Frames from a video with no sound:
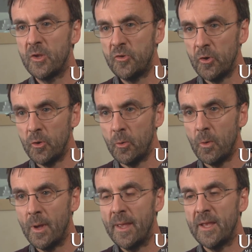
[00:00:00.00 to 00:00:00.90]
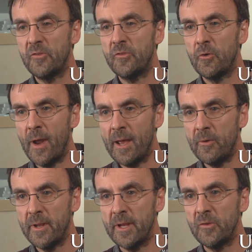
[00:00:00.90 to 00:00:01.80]
to its
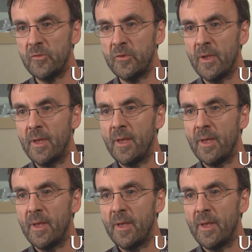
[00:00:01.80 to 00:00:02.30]
surroundings